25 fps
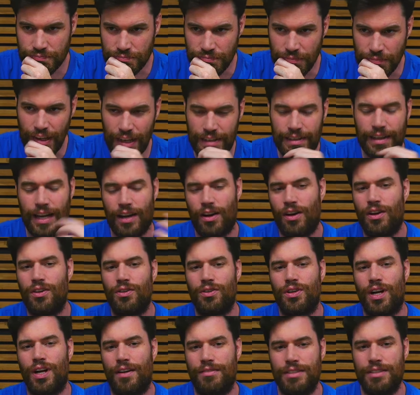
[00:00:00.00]
Now,
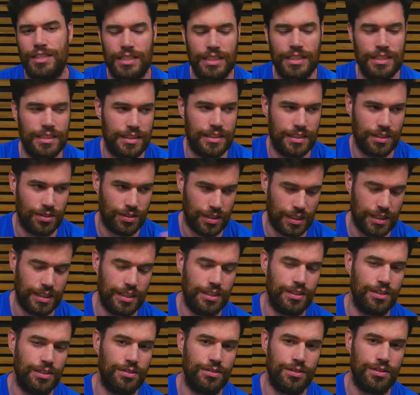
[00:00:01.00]
Hulk obviously still
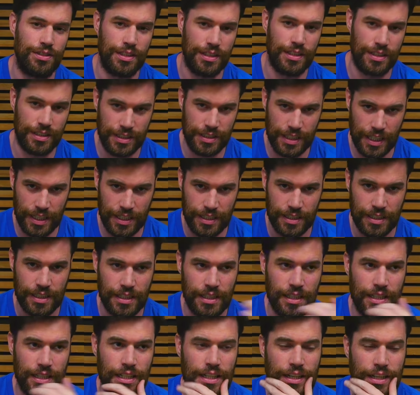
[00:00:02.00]
continues to this day.
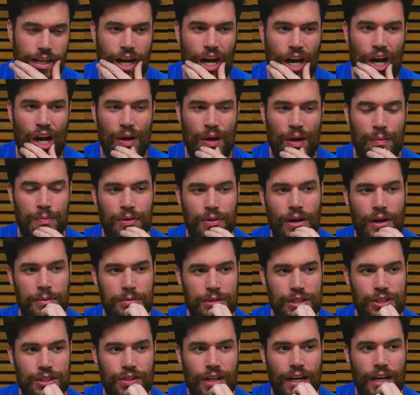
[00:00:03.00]
I'd
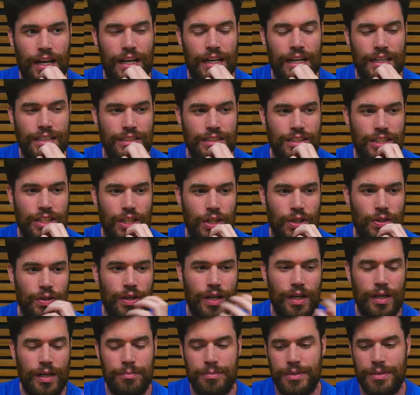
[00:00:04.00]
probably try to go
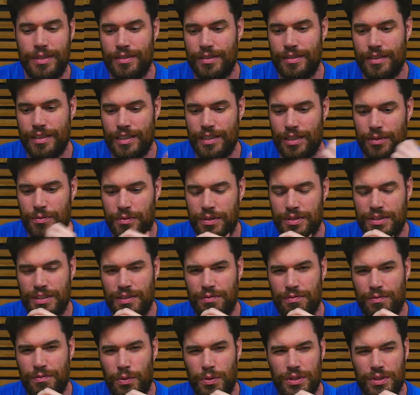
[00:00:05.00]
up, was it
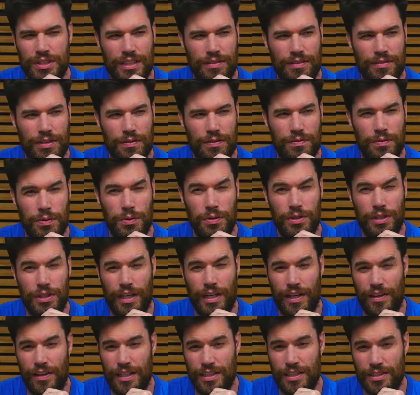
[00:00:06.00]
474?
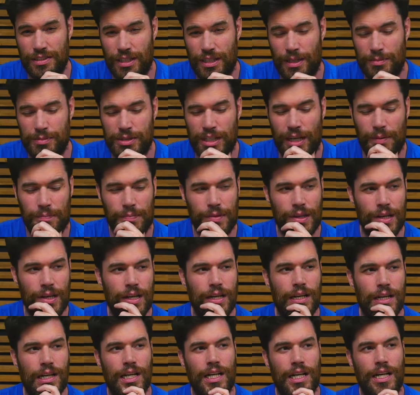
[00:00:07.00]
I think it stops at.
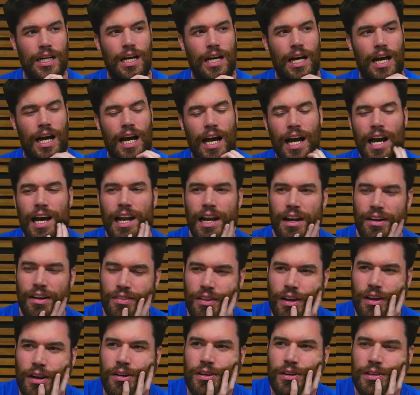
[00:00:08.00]
And I
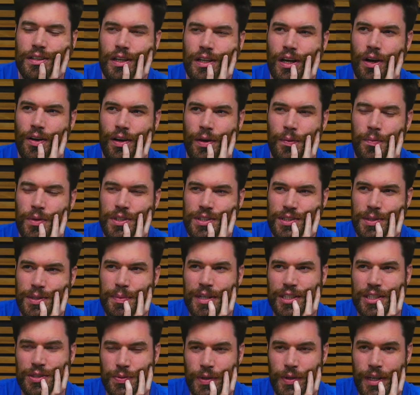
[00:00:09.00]
thought, oh, okay, what's the
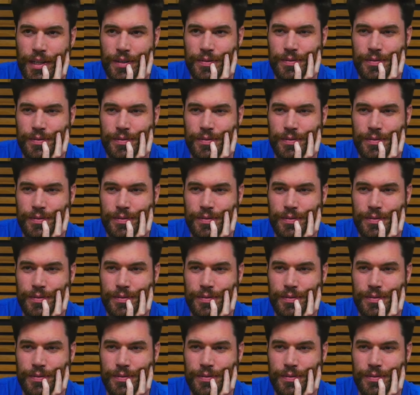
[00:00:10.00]
best way?